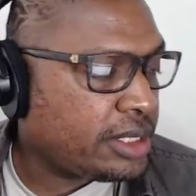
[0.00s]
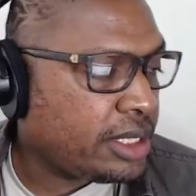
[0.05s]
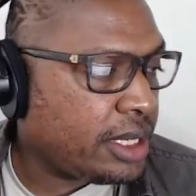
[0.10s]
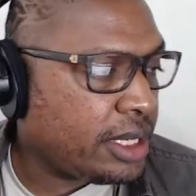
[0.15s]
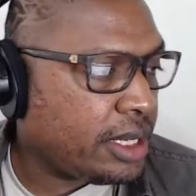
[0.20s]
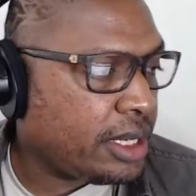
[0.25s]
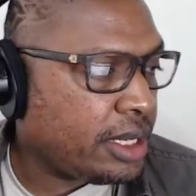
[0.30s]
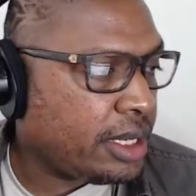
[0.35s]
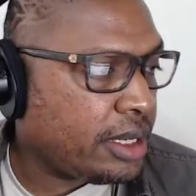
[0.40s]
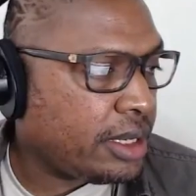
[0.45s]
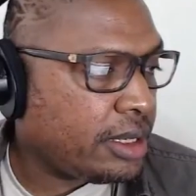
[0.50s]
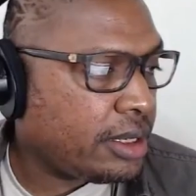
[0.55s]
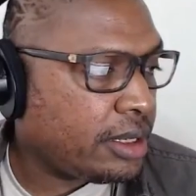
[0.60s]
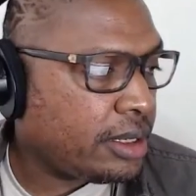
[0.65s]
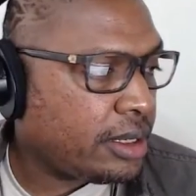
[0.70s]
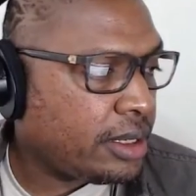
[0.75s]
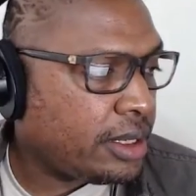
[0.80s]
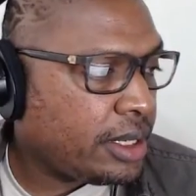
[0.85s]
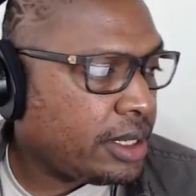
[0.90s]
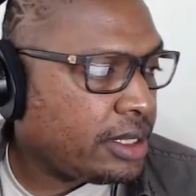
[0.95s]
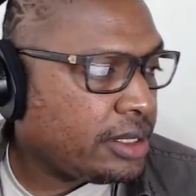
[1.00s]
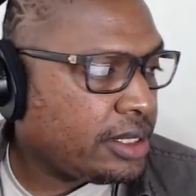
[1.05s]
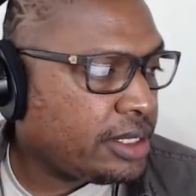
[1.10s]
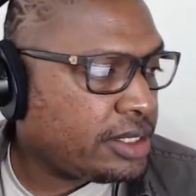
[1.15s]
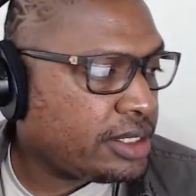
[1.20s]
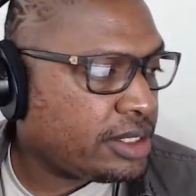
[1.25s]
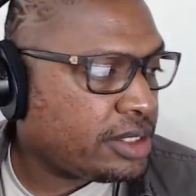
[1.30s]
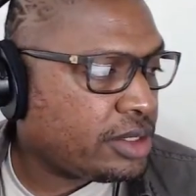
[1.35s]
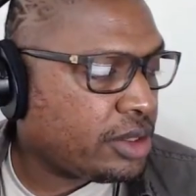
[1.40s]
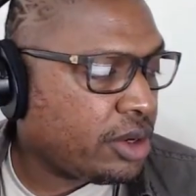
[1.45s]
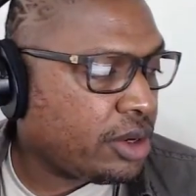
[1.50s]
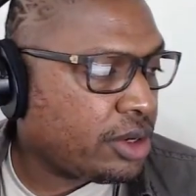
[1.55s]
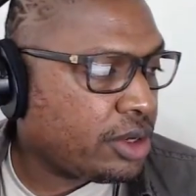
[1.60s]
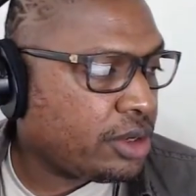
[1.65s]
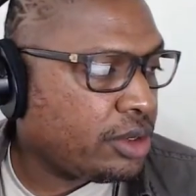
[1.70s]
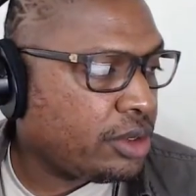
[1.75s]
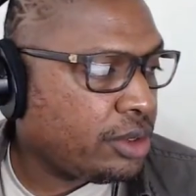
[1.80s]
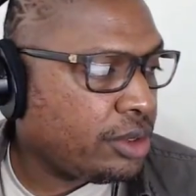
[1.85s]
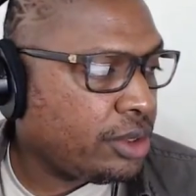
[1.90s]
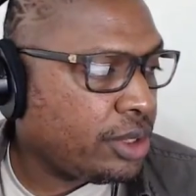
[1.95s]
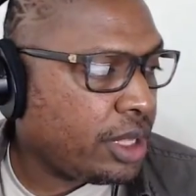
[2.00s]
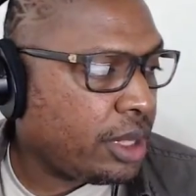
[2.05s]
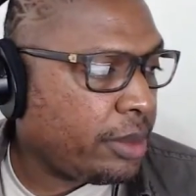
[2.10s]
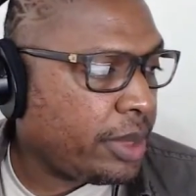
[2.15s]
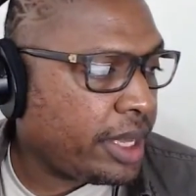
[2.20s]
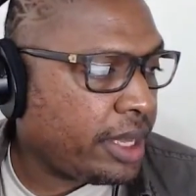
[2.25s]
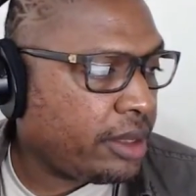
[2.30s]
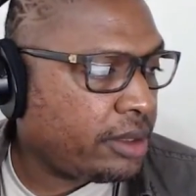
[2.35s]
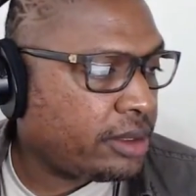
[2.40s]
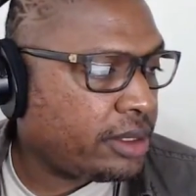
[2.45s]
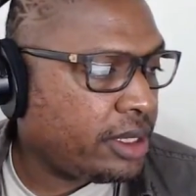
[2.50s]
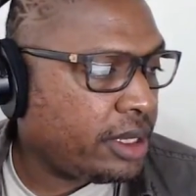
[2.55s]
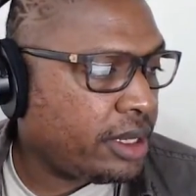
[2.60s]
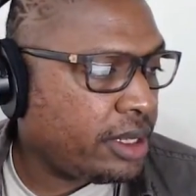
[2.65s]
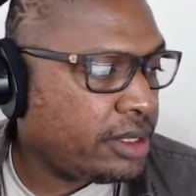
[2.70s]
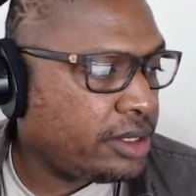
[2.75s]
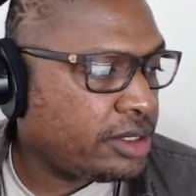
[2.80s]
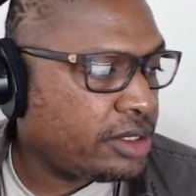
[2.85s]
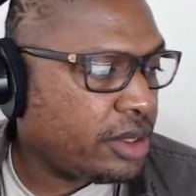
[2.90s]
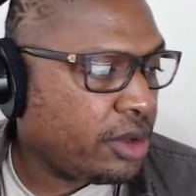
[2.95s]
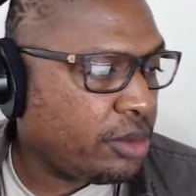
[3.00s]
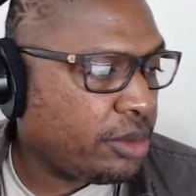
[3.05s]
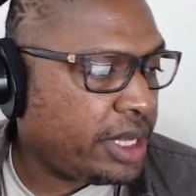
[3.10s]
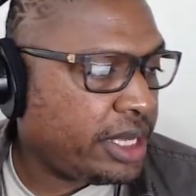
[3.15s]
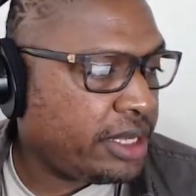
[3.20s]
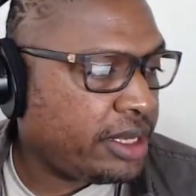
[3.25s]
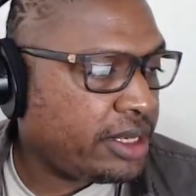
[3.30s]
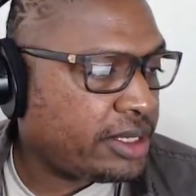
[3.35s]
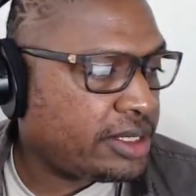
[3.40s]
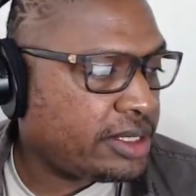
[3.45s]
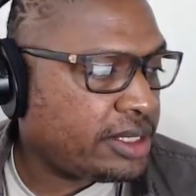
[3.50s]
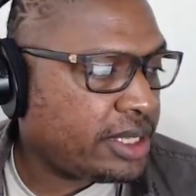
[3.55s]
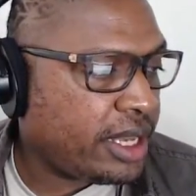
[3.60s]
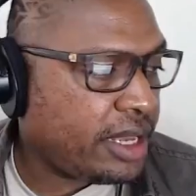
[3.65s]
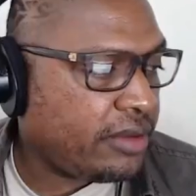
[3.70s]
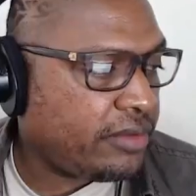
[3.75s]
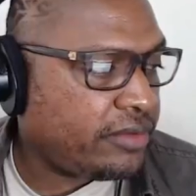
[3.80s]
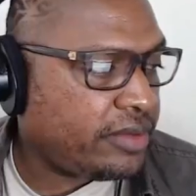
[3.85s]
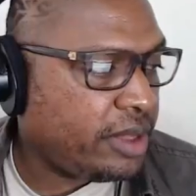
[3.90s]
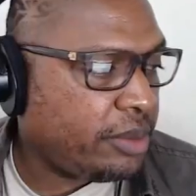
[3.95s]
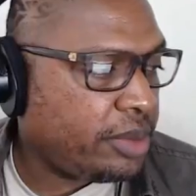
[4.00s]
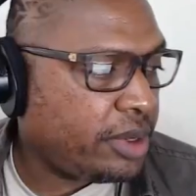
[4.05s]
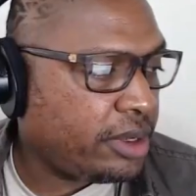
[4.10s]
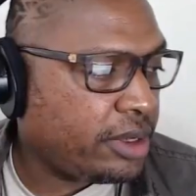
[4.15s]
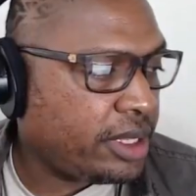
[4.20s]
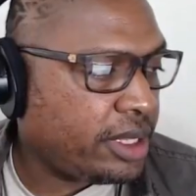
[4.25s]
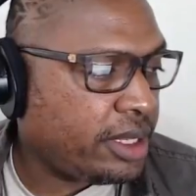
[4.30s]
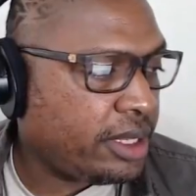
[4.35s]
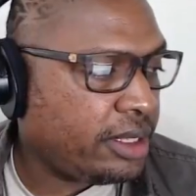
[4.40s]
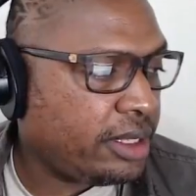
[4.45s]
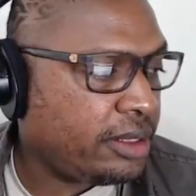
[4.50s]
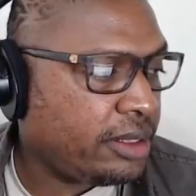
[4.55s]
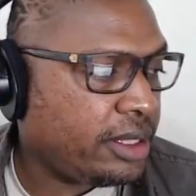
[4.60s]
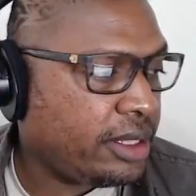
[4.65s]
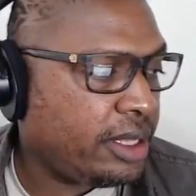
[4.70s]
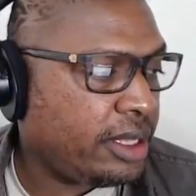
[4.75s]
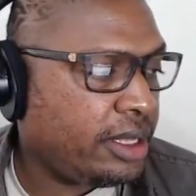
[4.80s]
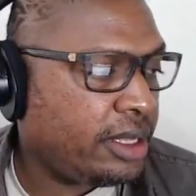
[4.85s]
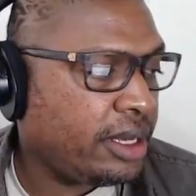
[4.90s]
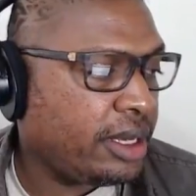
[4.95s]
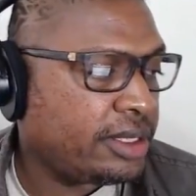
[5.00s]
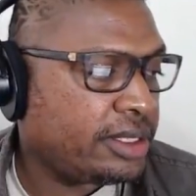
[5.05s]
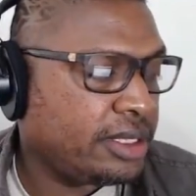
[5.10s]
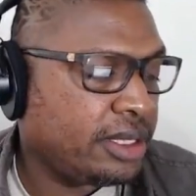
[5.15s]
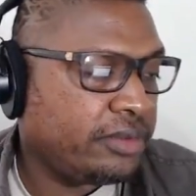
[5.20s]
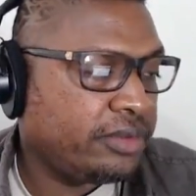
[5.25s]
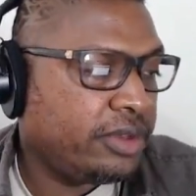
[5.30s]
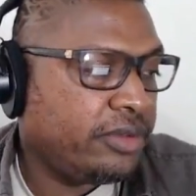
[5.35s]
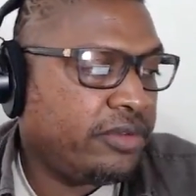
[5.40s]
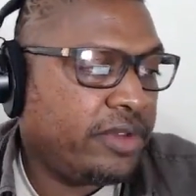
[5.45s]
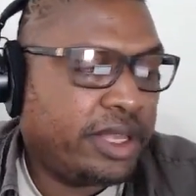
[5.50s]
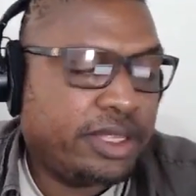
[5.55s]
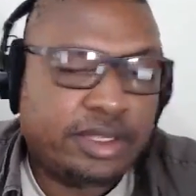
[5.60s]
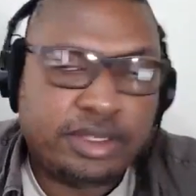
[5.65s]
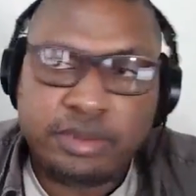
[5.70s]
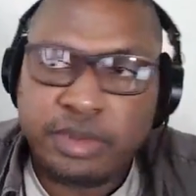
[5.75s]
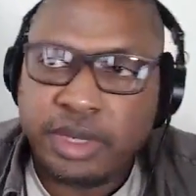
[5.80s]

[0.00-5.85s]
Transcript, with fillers: Uh, there's this article about guns don't make us safe, debunking the uh, self-defense oh, myth.